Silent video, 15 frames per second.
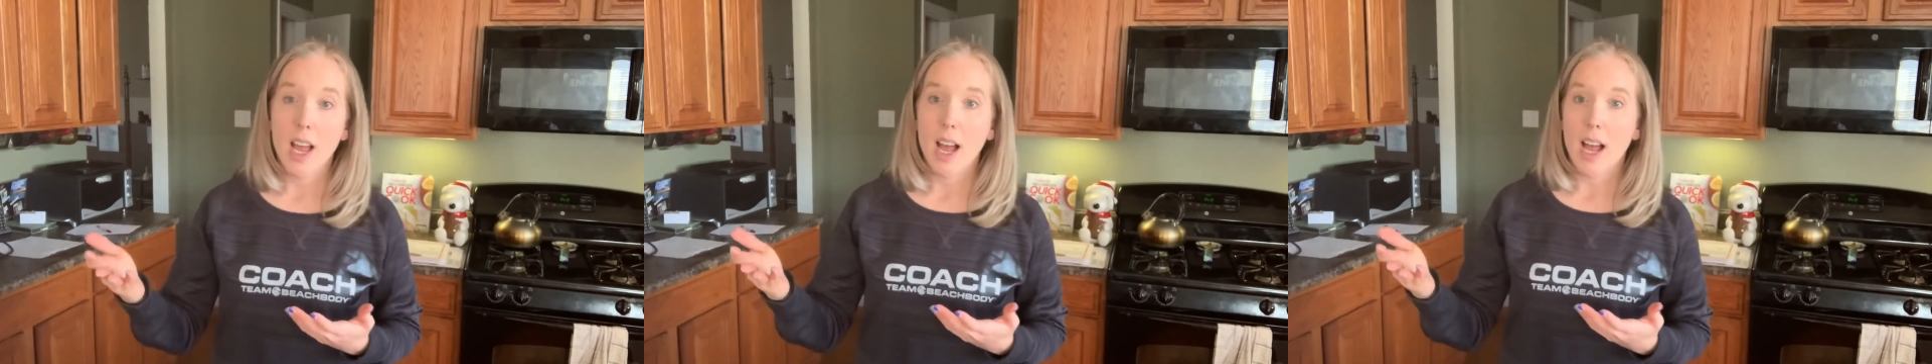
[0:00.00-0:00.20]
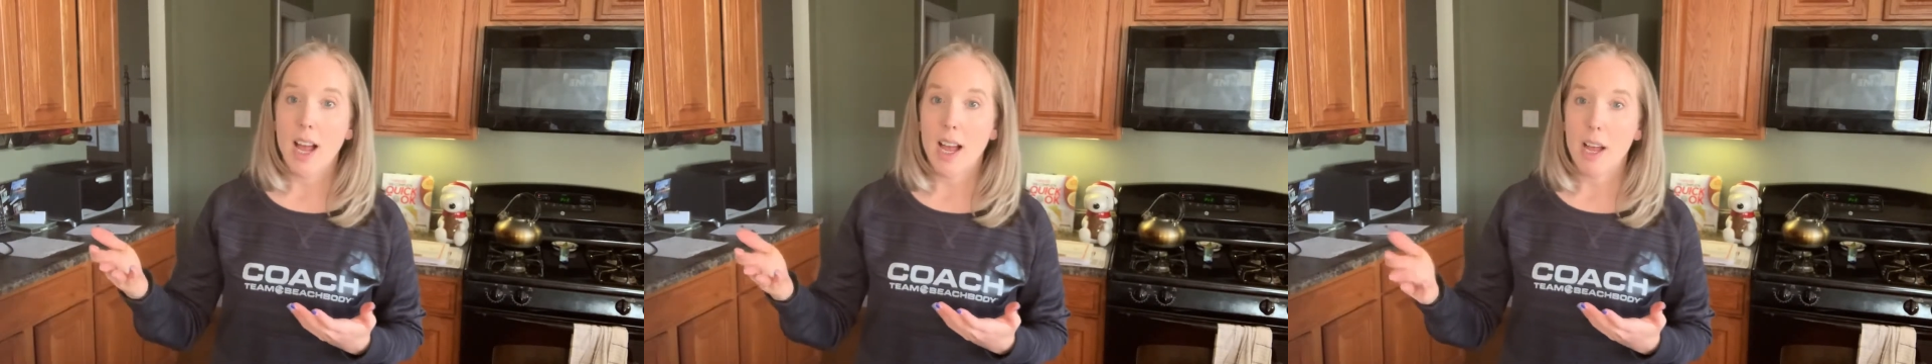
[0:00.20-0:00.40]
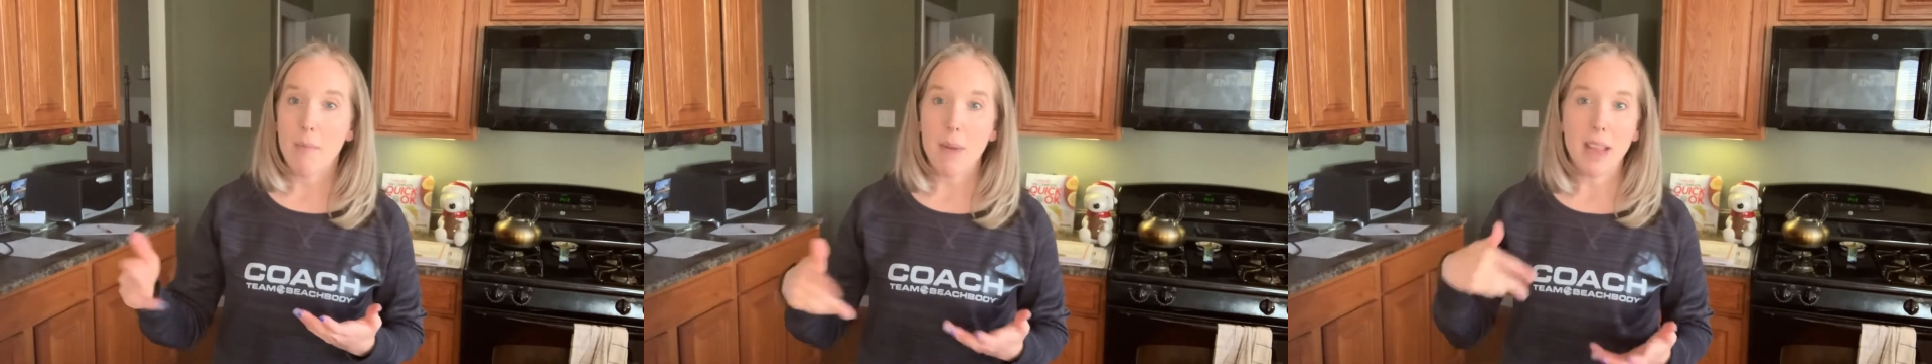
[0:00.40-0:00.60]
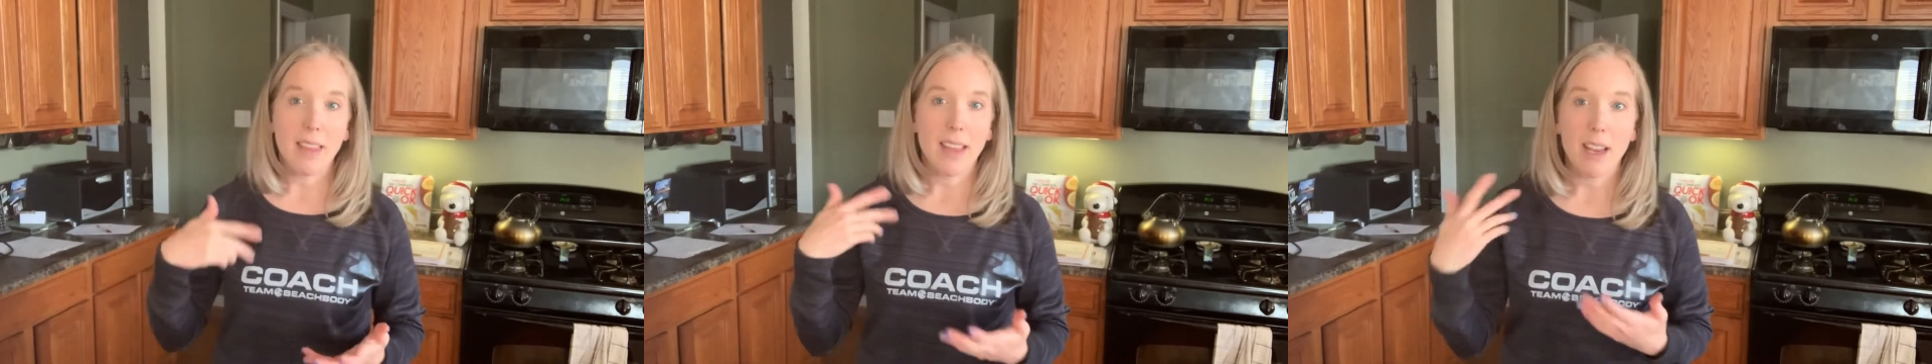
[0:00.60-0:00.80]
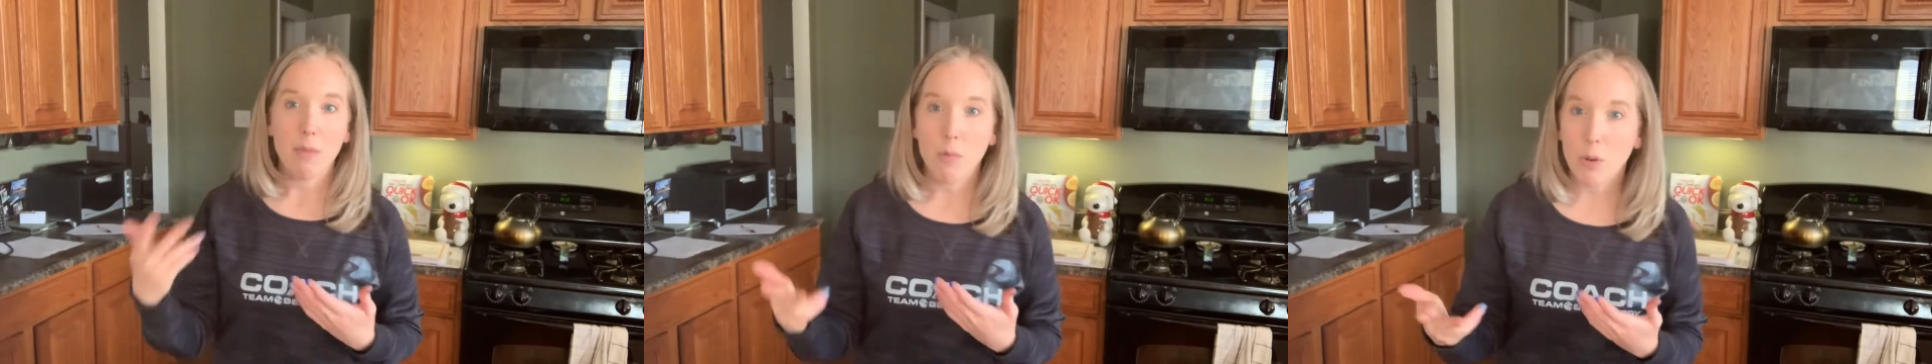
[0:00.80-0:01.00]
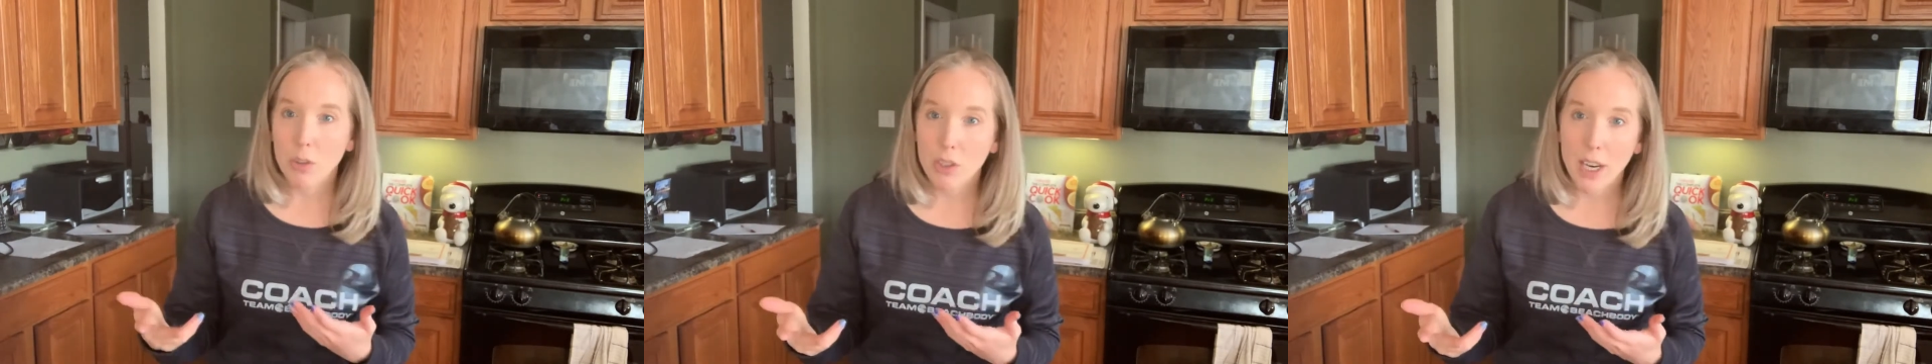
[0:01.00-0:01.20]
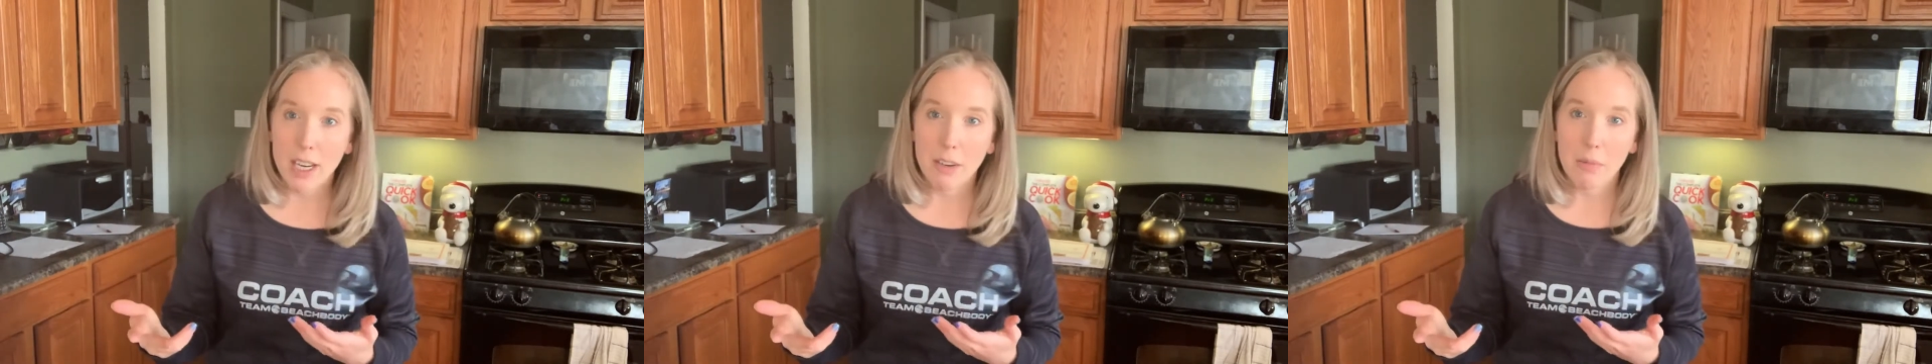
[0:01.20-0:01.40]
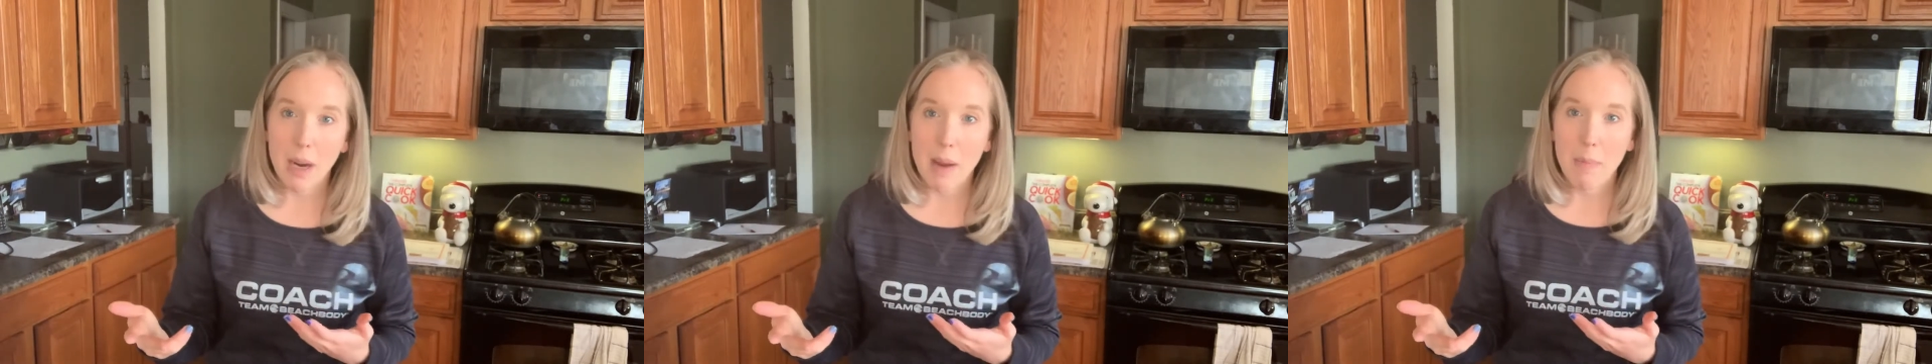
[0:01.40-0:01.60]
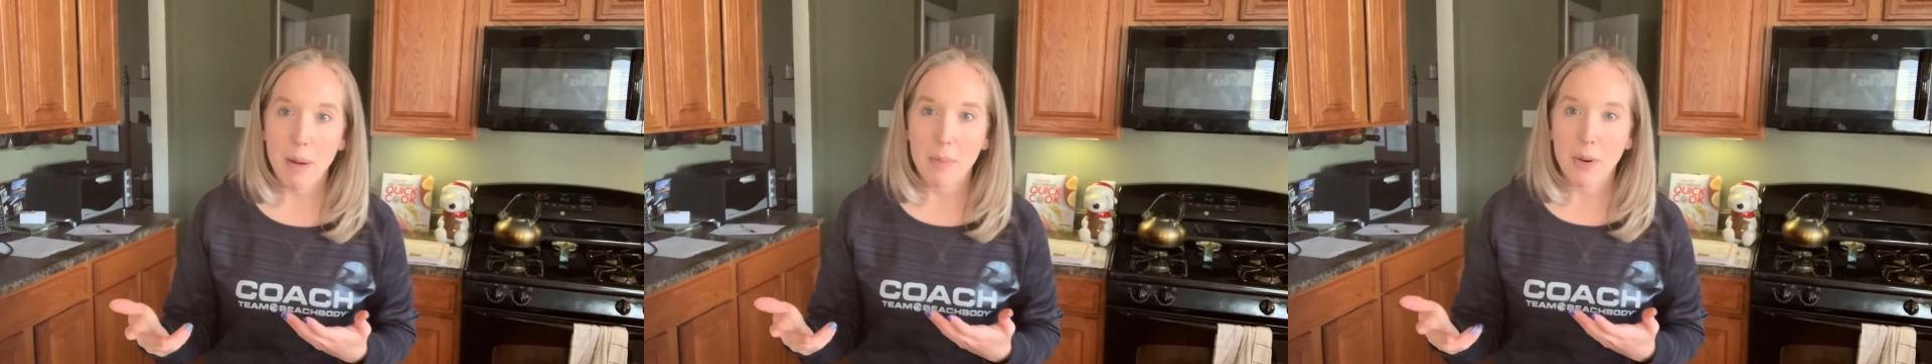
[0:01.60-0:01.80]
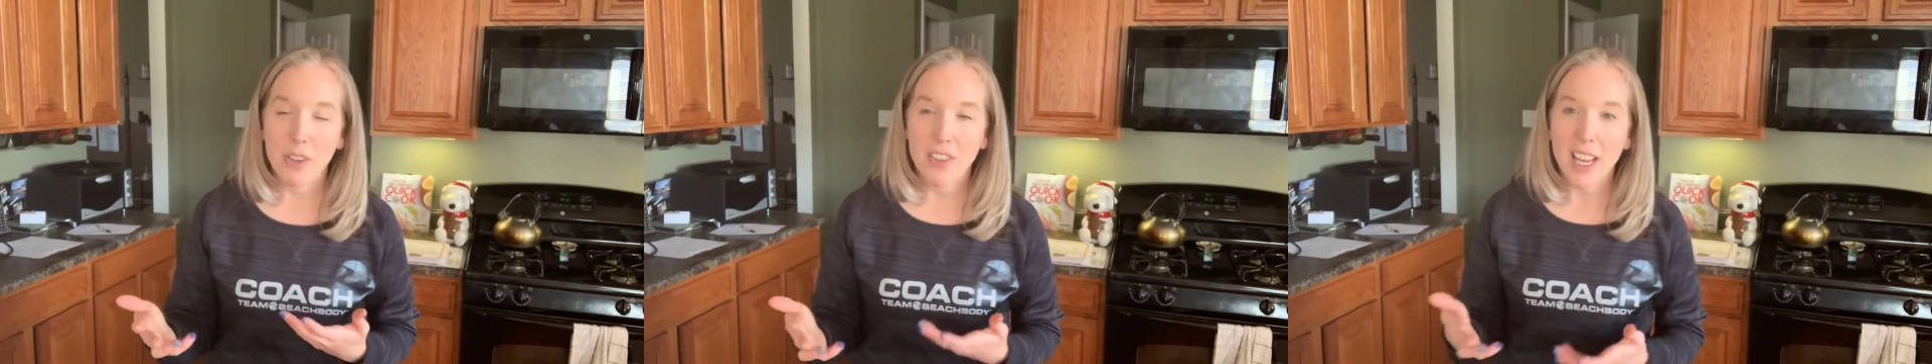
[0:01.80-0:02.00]
and then we're trying to wrap up
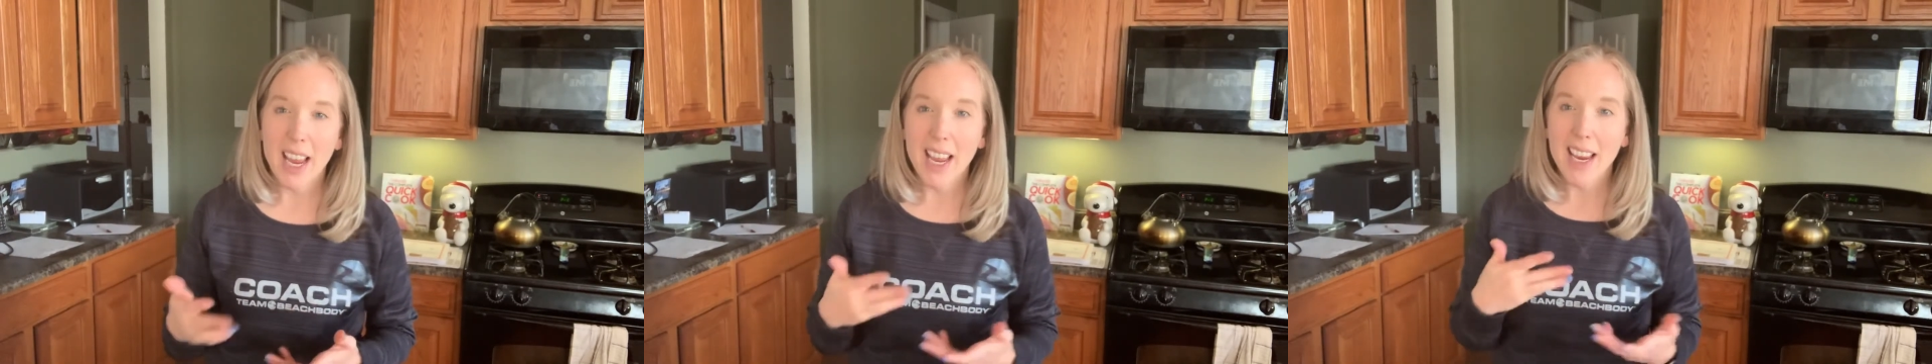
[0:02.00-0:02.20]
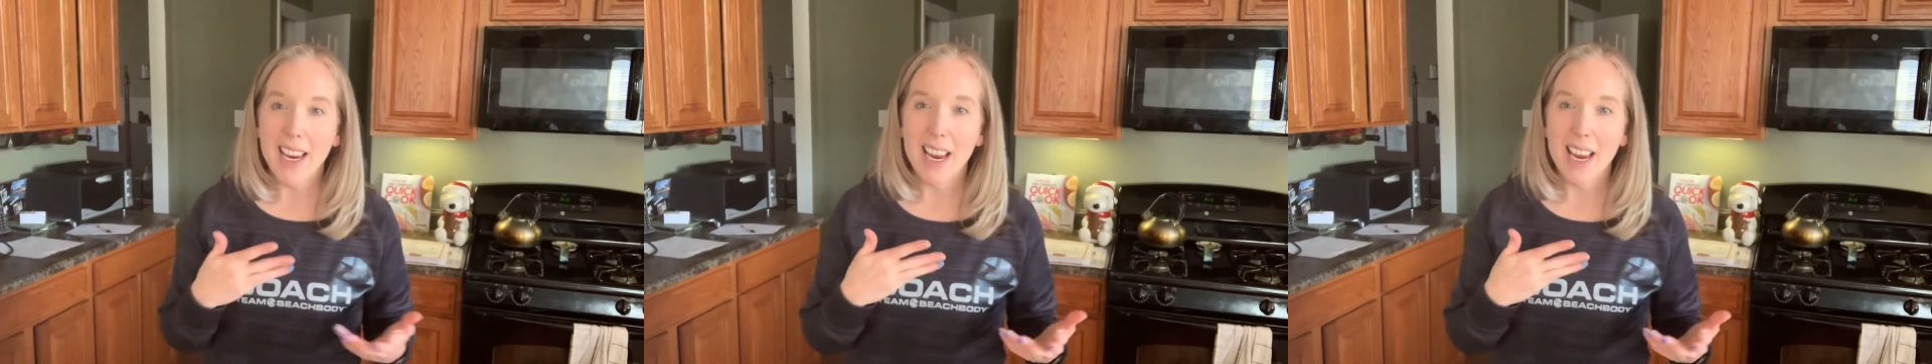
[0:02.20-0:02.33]
our day.